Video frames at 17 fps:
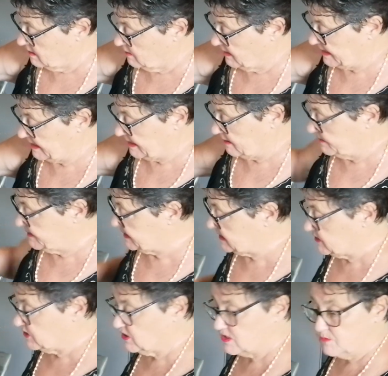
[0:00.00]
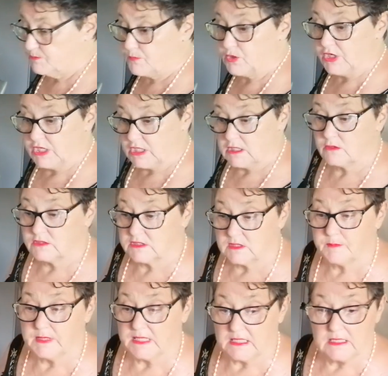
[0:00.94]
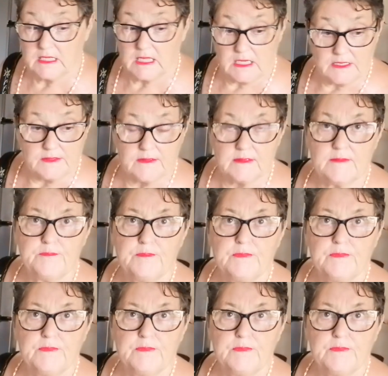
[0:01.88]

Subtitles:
Well, anyhow, this is just pretty close to being done.